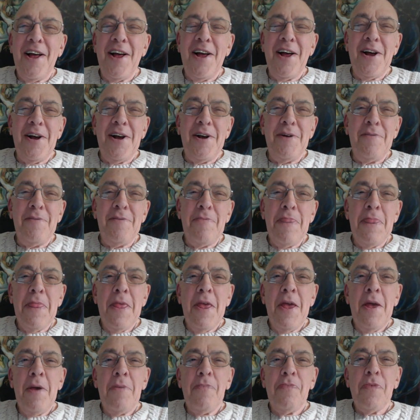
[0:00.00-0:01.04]

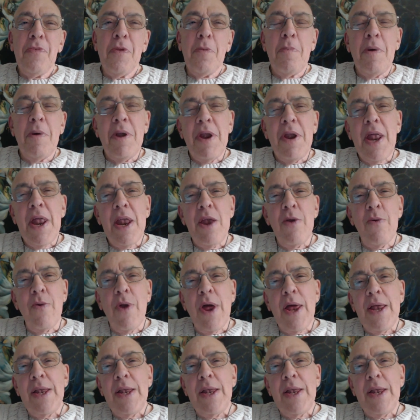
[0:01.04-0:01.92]
But at any